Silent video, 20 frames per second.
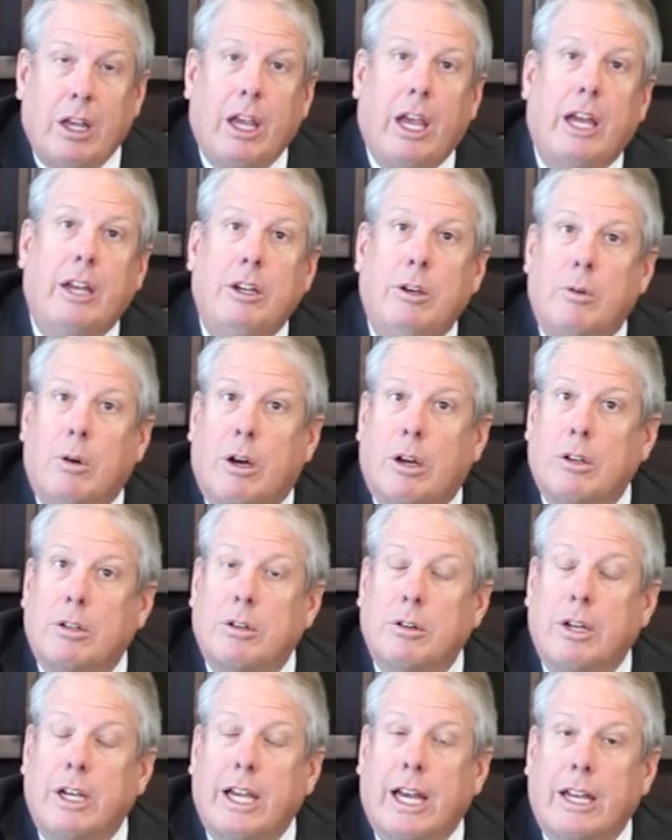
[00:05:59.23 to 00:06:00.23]
and you
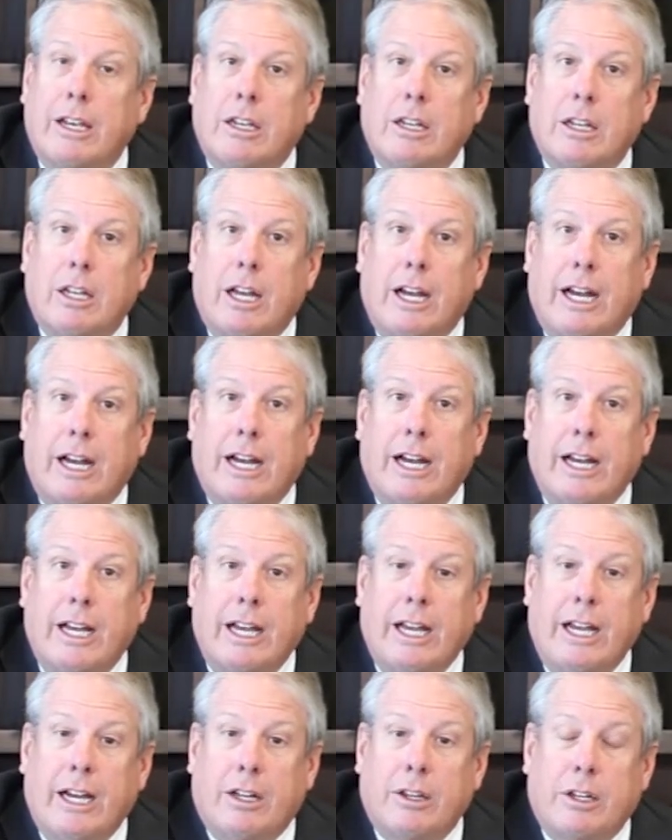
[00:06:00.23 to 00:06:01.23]
also get
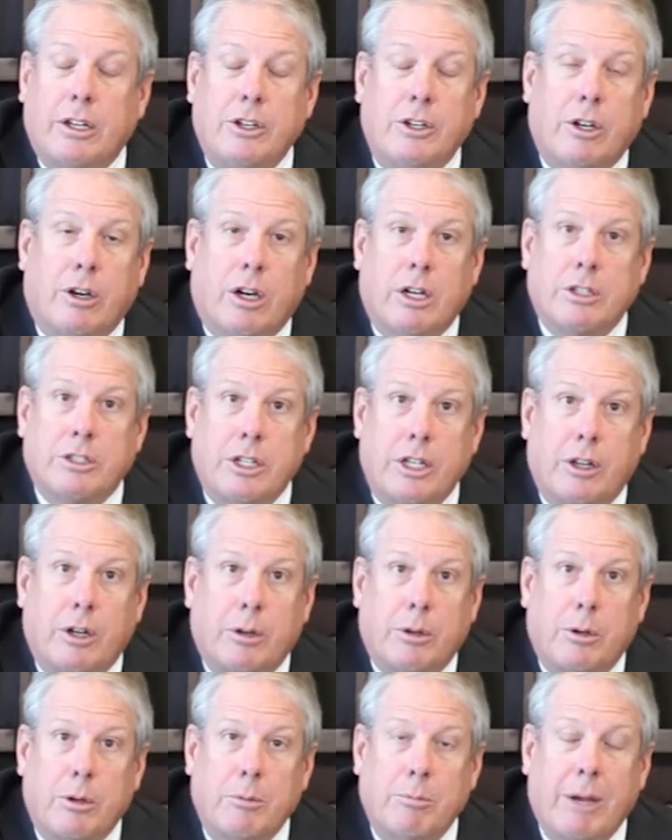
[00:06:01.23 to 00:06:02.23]
health insurance either
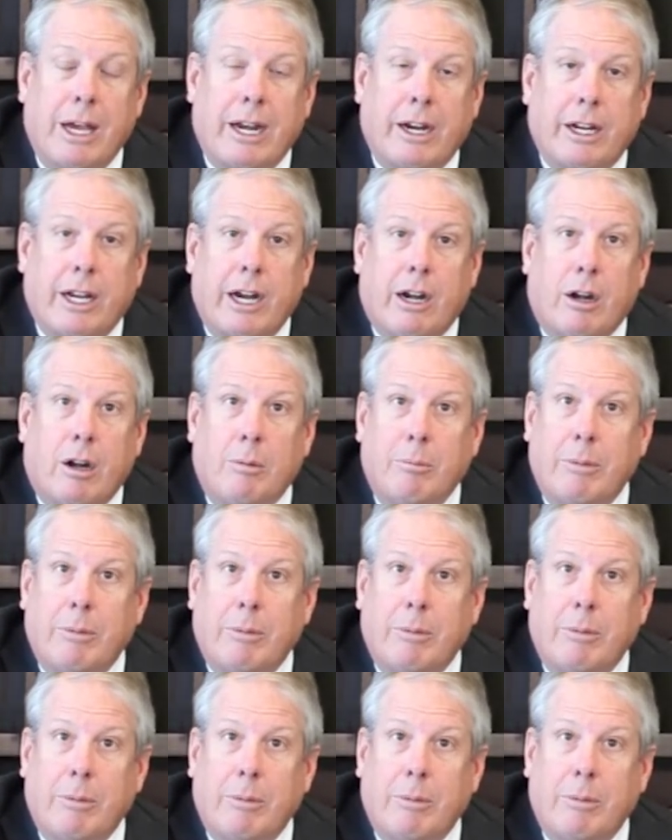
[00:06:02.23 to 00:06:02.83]
through Medicare or